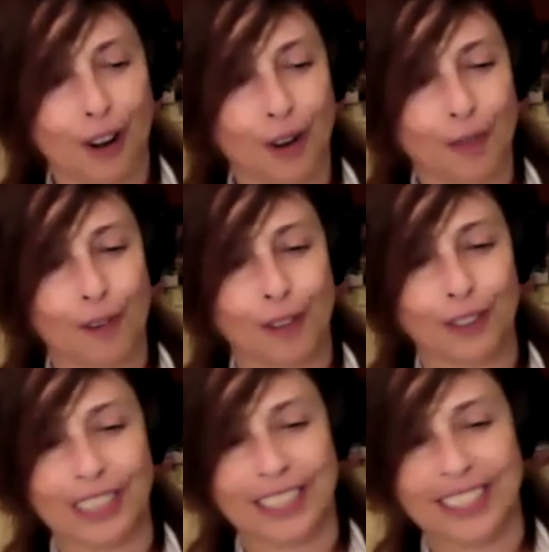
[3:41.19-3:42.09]

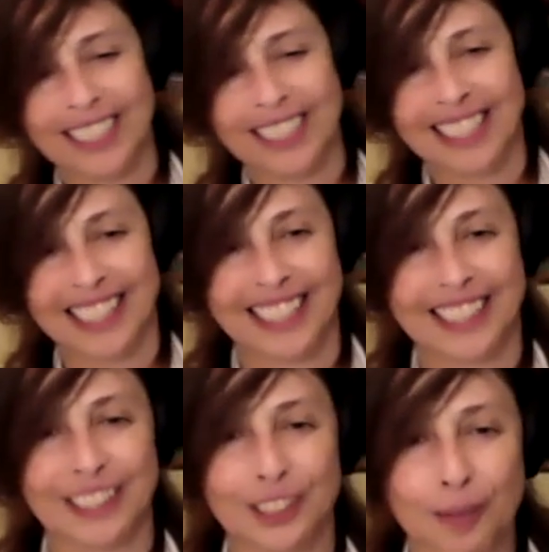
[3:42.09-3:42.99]
confronting
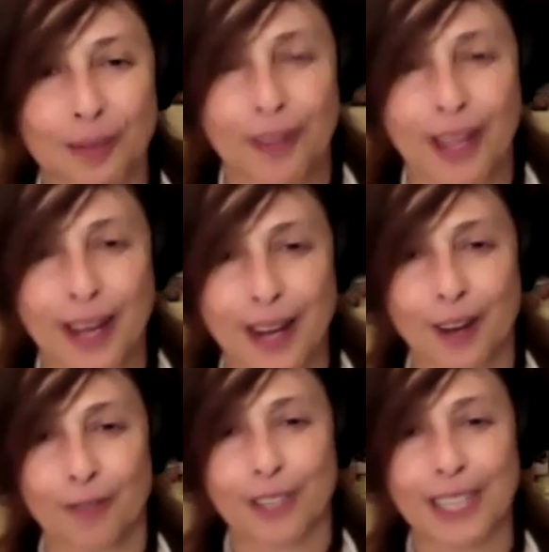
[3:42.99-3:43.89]
some of
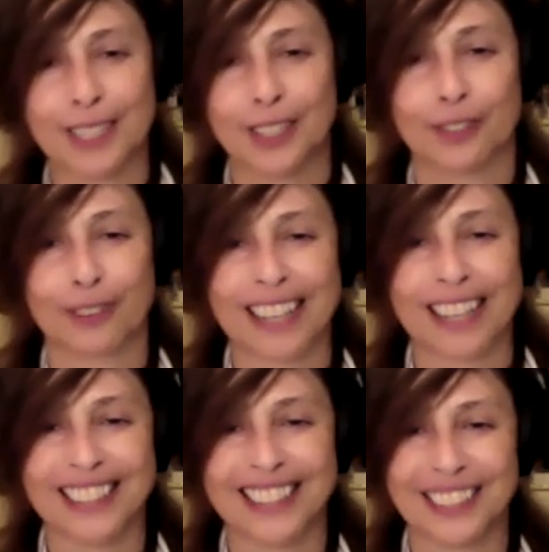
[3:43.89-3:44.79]
his
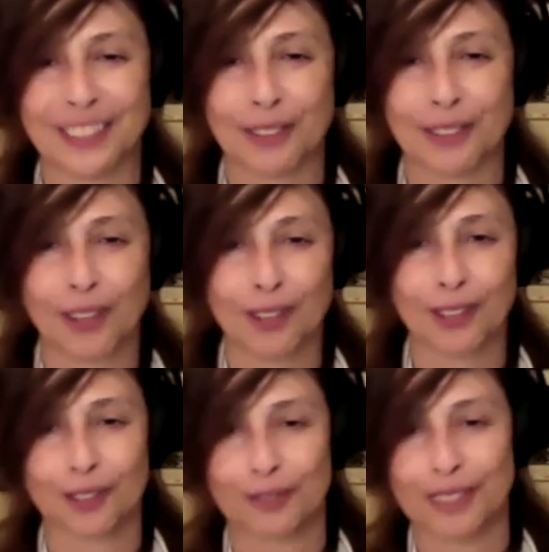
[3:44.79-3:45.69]
writings with those
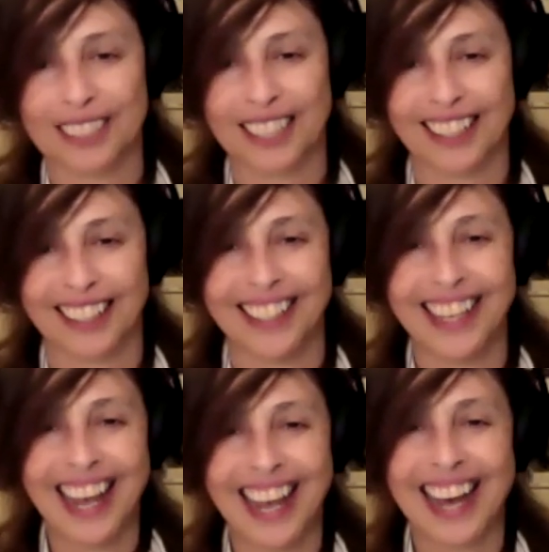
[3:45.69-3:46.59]
of Easterly
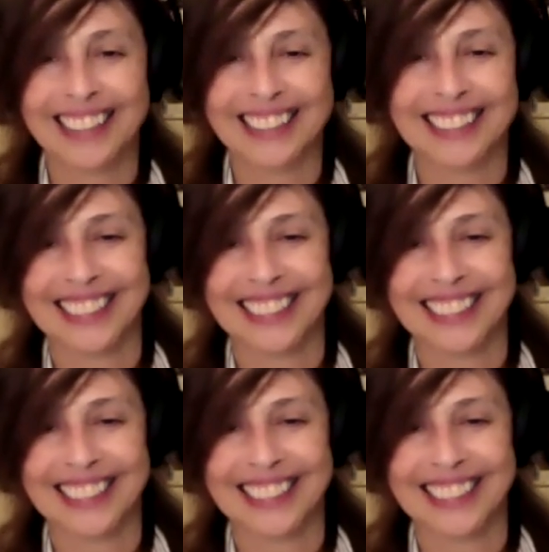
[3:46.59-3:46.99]
and